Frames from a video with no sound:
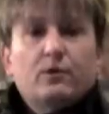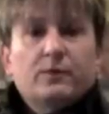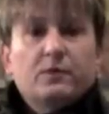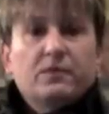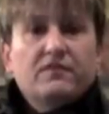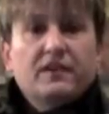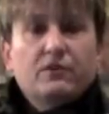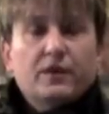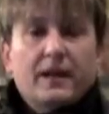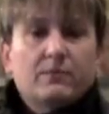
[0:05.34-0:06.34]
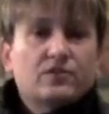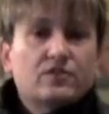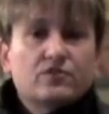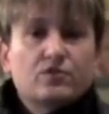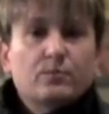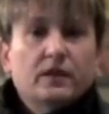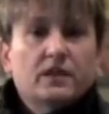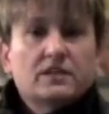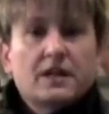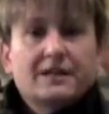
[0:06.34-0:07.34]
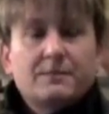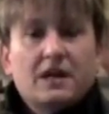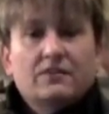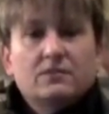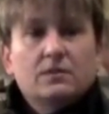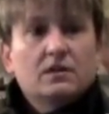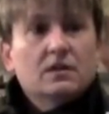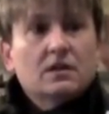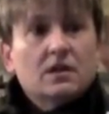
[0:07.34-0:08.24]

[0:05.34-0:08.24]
help me with the video camera, so zooming in is not possible.